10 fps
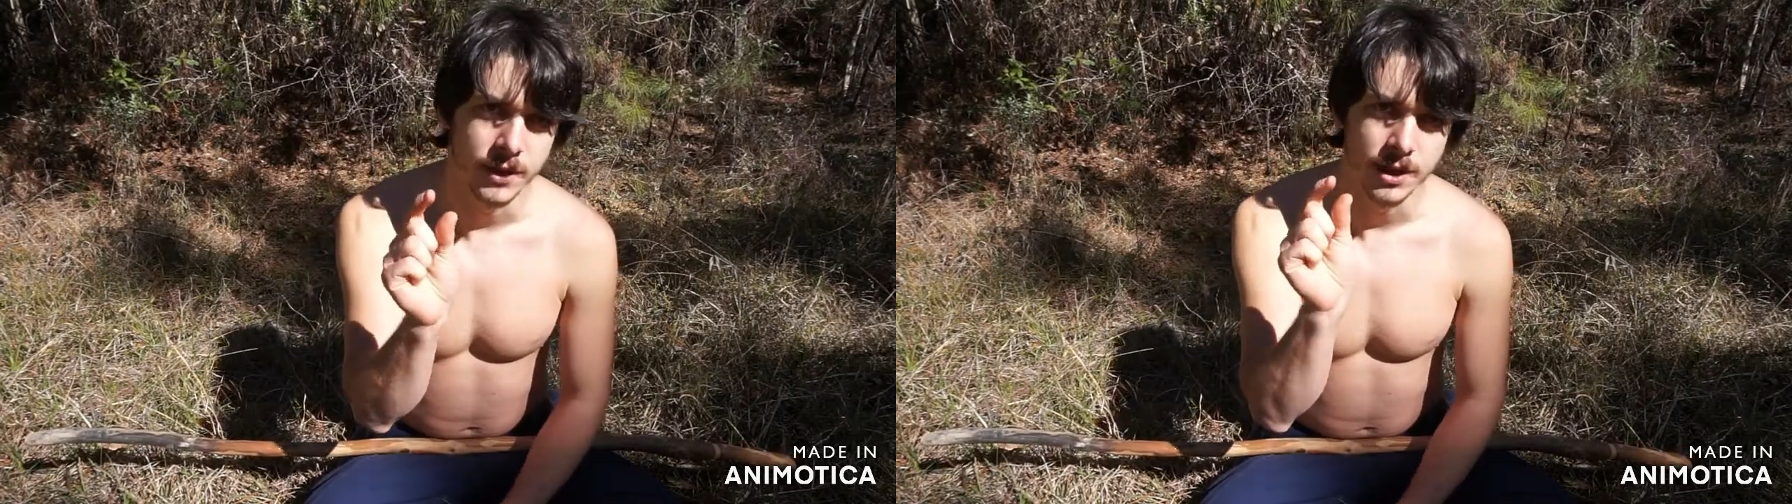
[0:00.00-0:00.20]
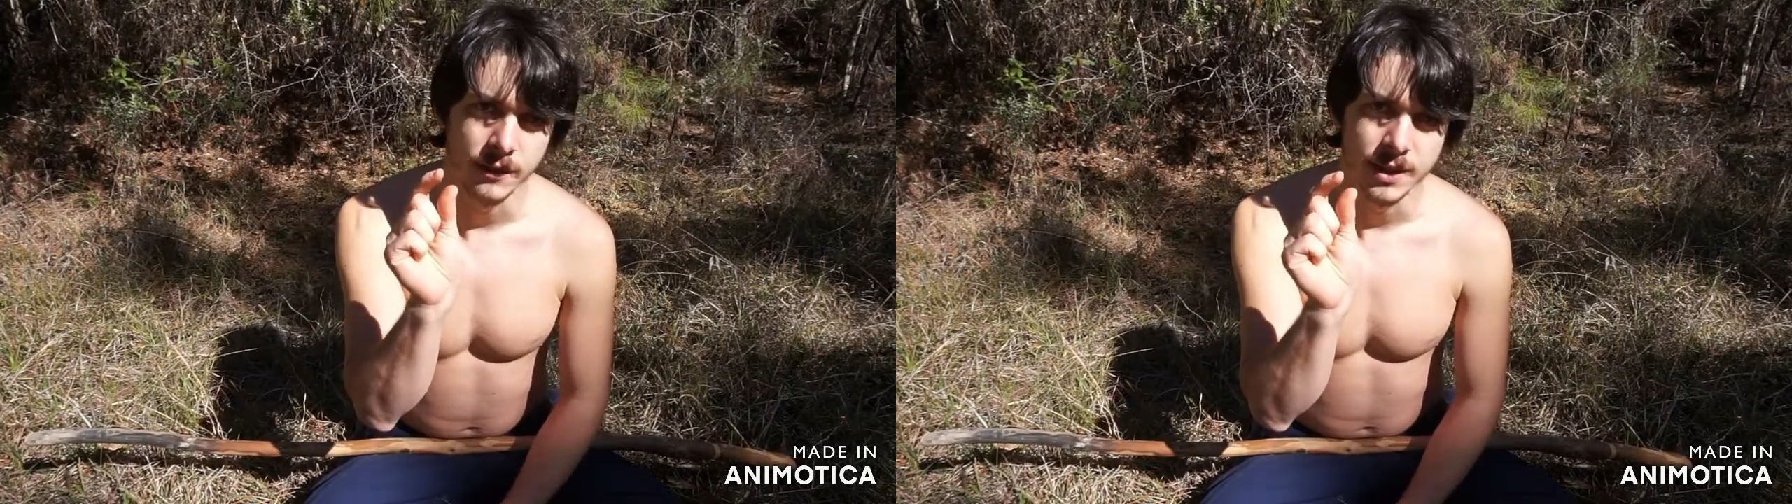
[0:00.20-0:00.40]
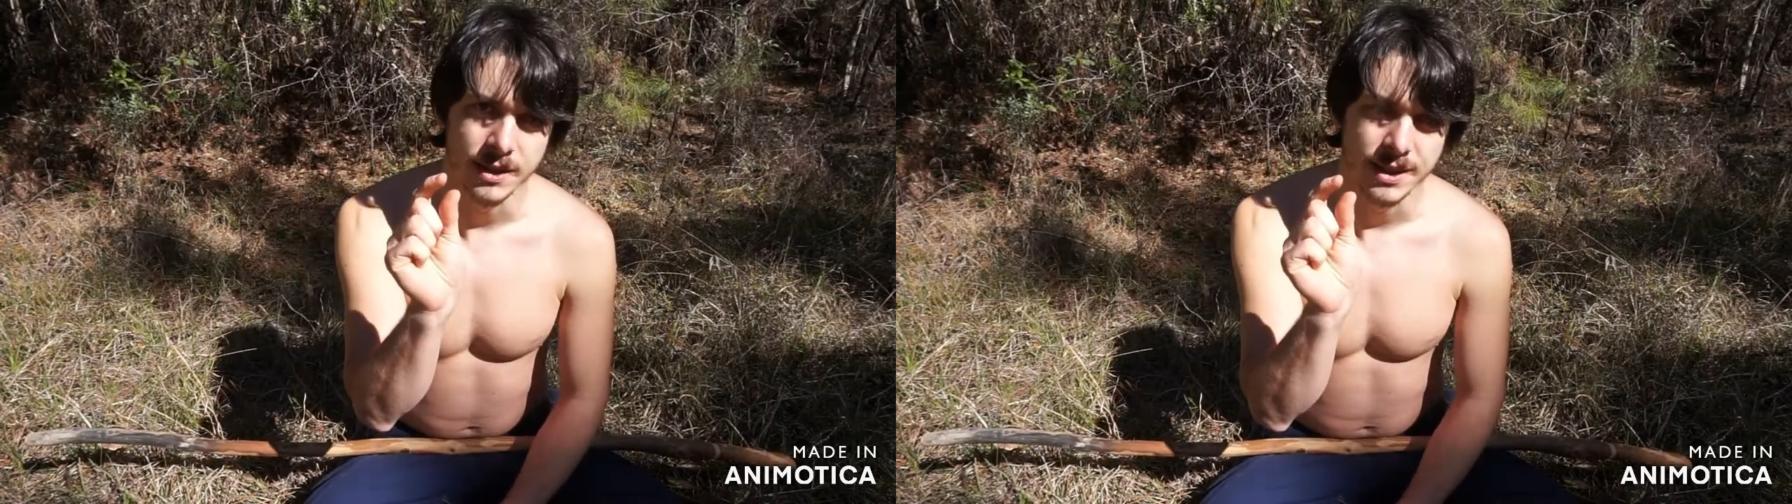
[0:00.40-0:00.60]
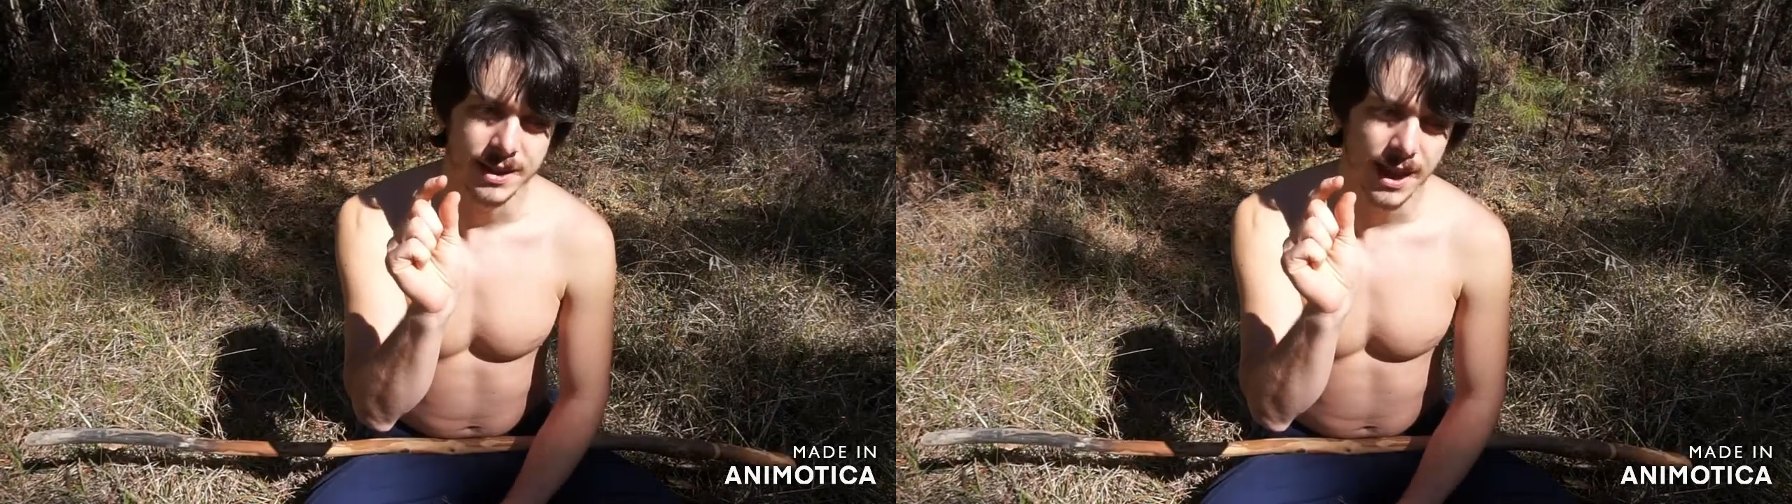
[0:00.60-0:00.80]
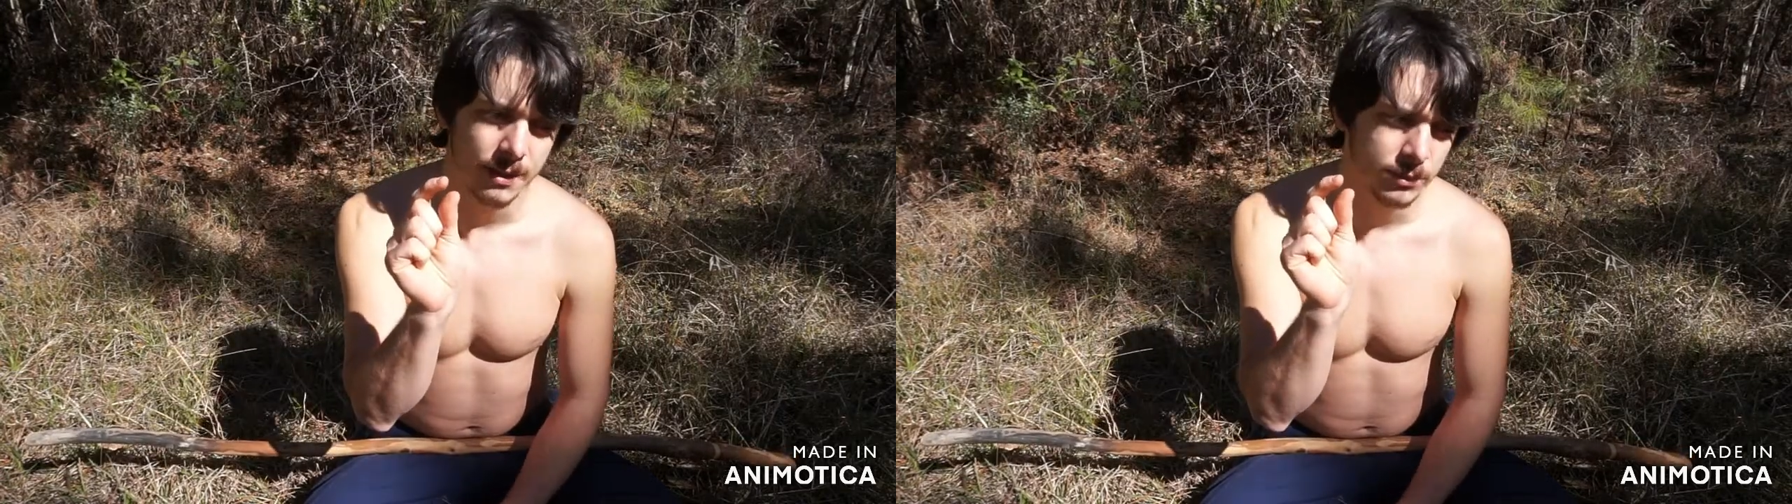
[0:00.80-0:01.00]
If it's the
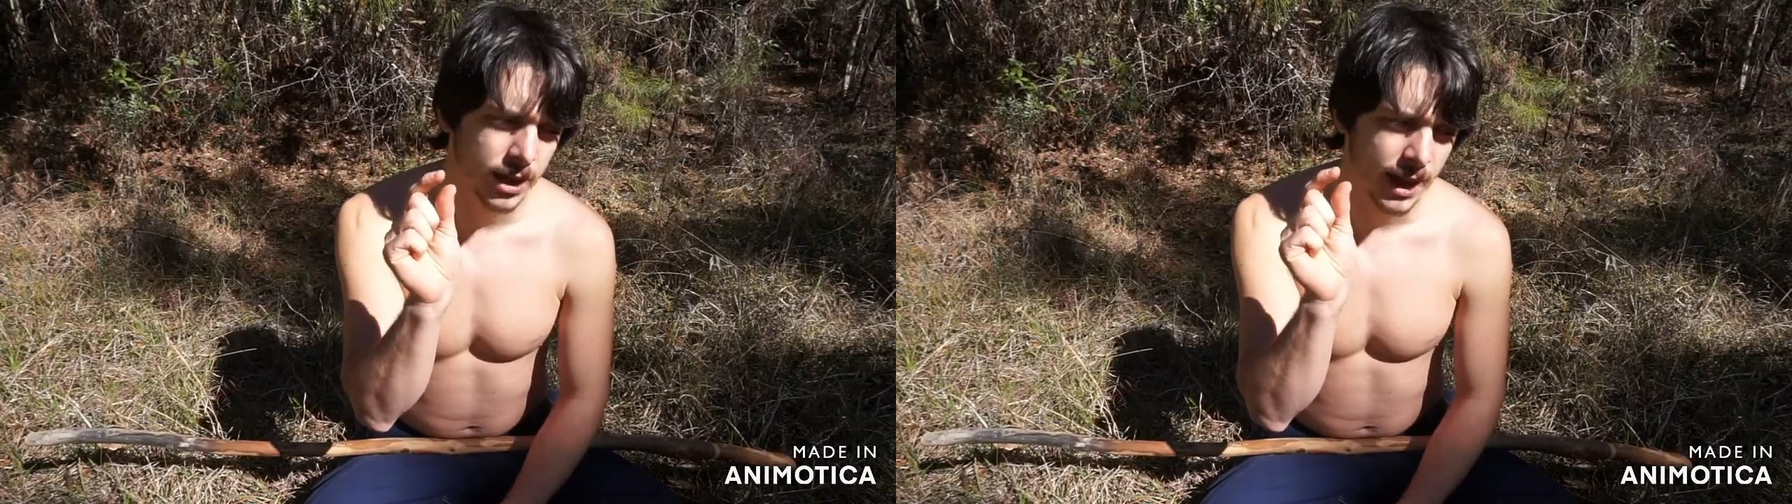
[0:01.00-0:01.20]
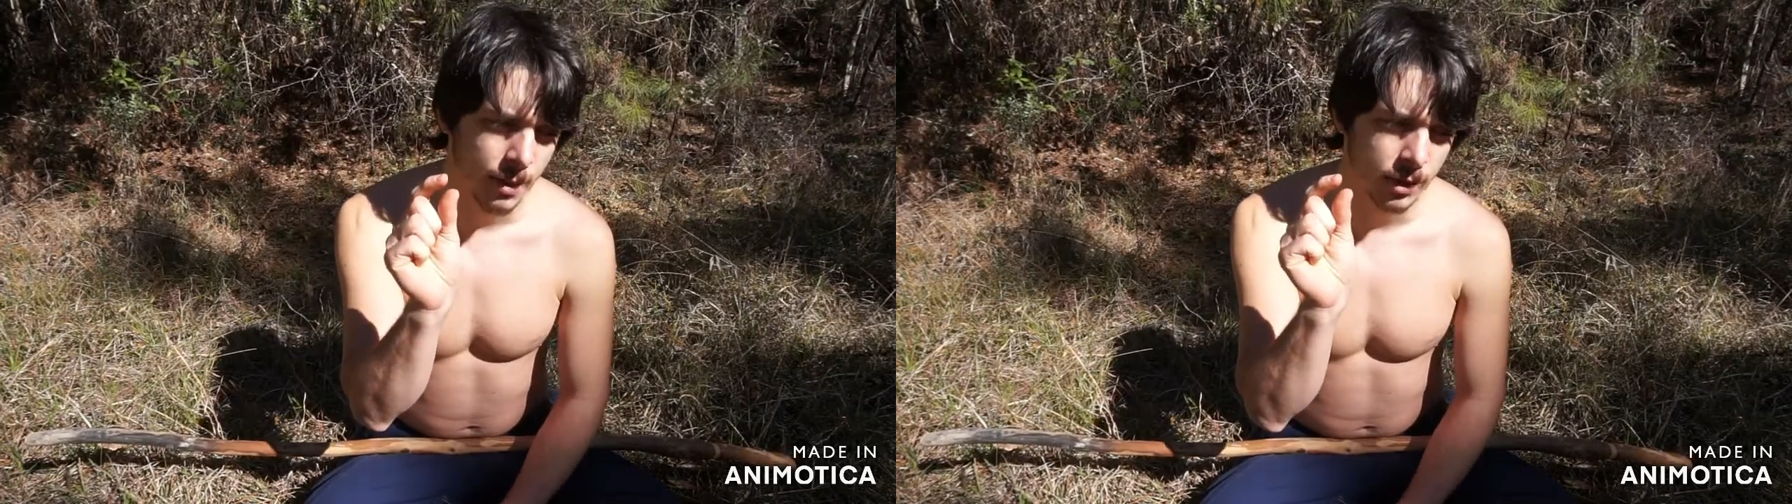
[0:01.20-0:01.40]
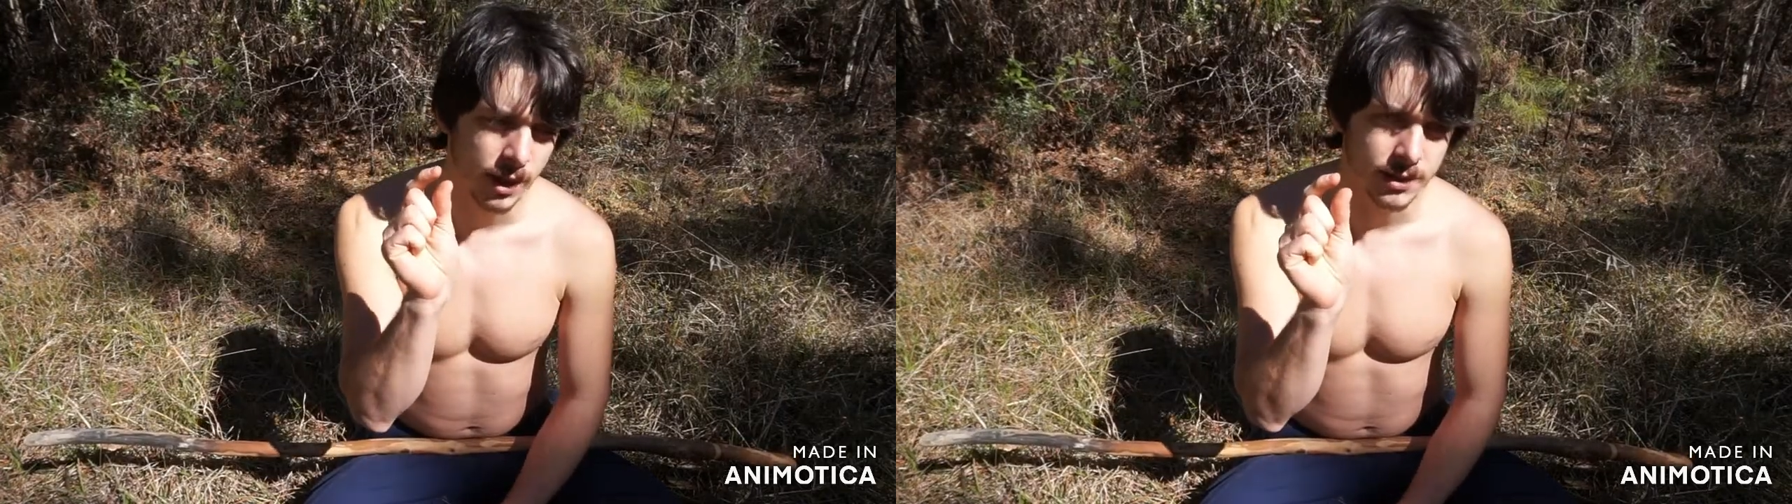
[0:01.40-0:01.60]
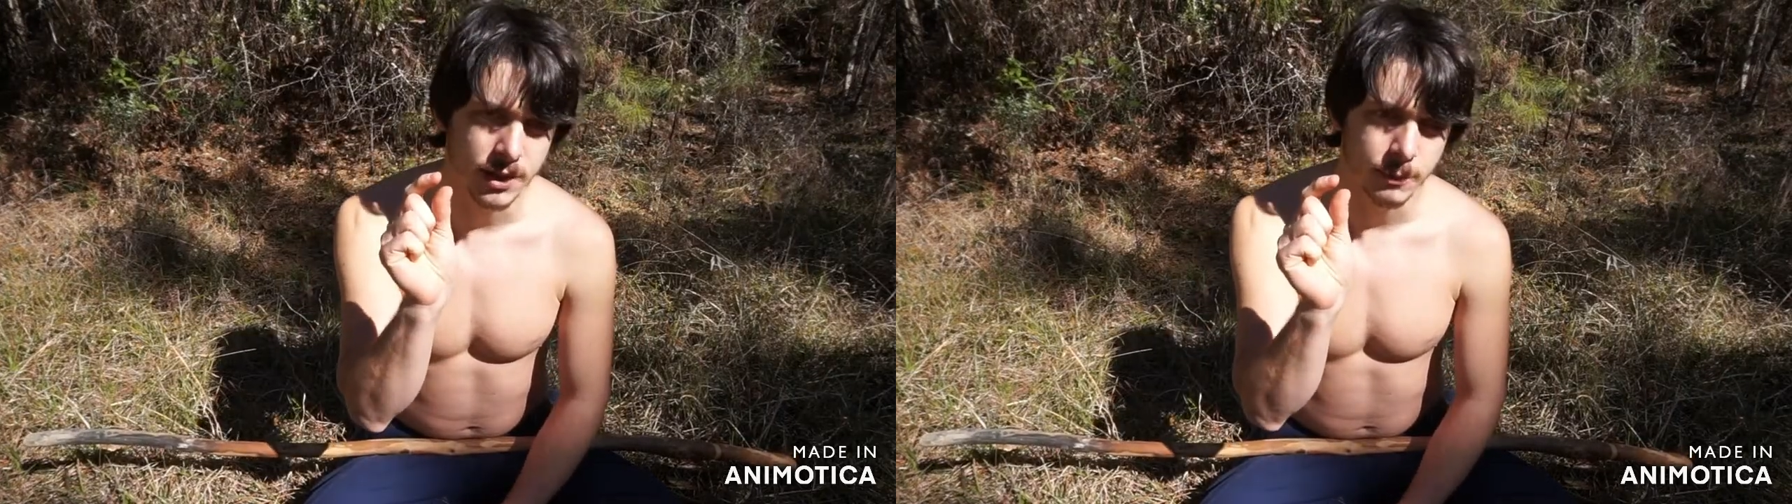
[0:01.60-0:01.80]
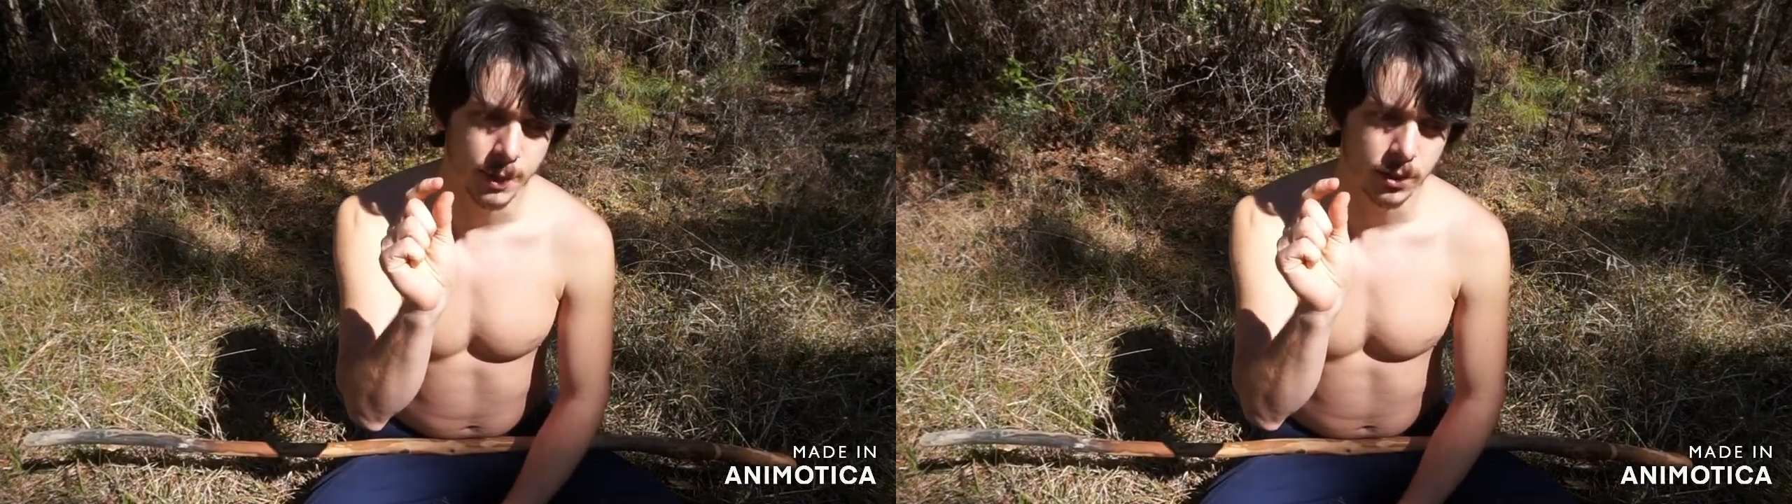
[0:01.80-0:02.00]
same diameter as the
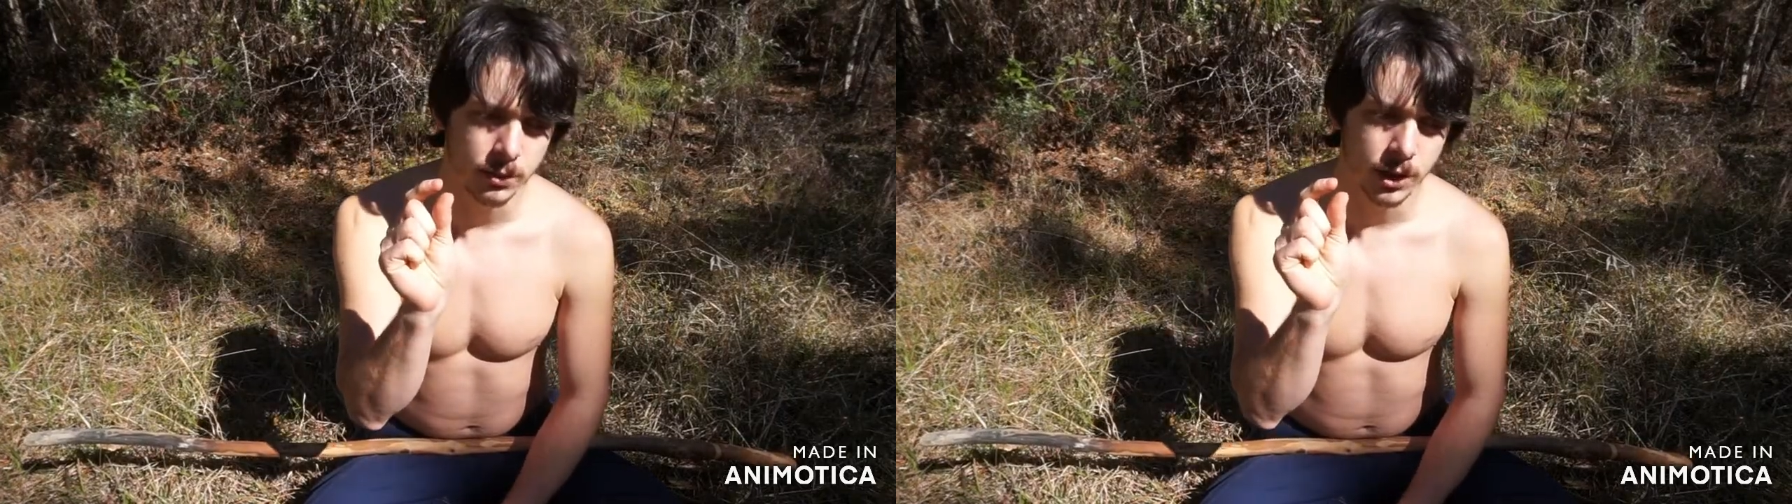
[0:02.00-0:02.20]
spindle,